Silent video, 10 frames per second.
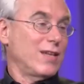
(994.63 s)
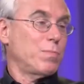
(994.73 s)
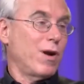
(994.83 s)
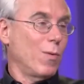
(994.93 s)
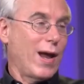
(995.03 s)
that's
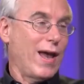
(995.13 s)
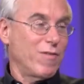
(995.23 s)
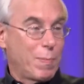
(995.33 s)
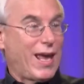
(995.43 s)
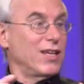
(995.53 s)
part of why I
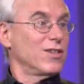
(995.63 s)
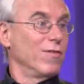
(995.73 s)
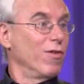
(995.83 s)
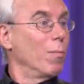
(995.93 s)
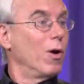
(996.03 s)
have a
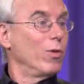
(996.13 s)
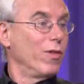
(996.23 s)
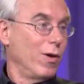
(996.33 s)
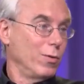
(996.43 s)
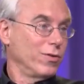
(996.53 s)
passion for both
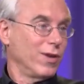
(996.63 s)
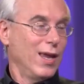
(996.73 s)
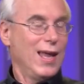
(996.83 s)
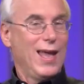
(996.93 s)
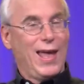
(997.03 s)
of those. Yeah.